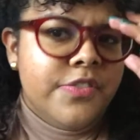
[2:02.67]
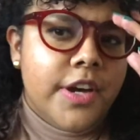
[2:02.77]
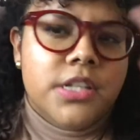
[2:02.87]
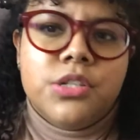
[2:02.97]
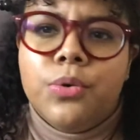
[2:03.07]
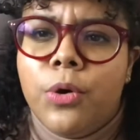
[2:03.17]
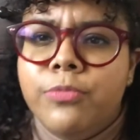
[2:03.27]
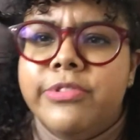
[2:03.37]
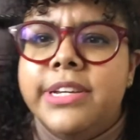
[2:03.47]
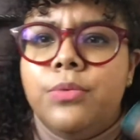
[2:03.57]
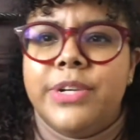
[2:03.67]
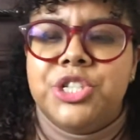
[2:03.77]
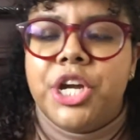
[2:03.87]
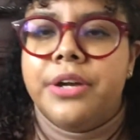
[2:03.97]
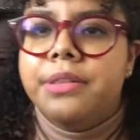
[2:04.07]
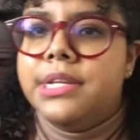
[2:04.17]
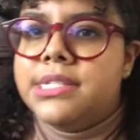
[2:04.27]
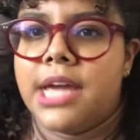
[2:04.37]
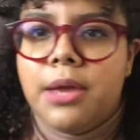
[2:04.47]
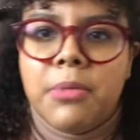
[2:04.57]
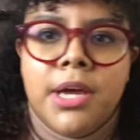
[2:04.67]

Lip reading: fun, so hopefully we share the same